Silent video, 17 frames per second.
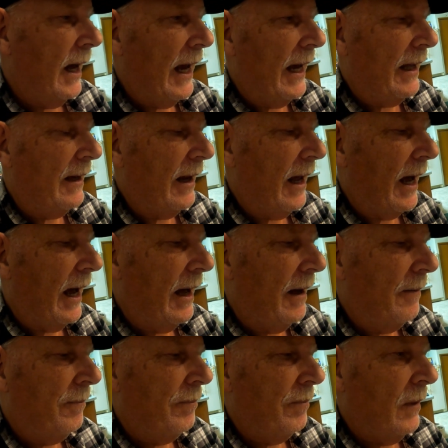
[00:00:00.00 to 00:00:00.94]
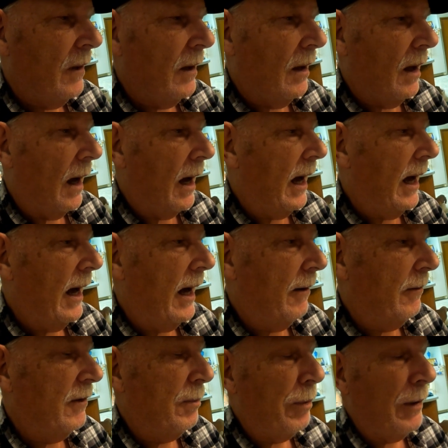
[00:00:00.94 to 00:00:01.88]
And it
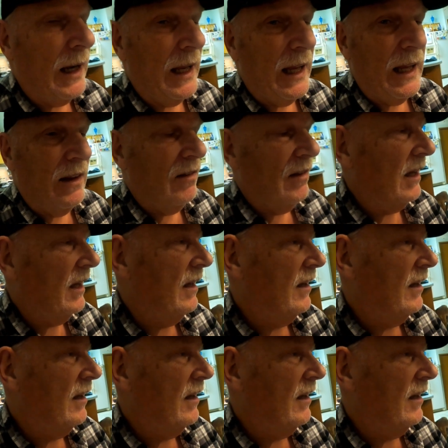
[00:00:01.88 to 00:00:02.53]
was pretty easy.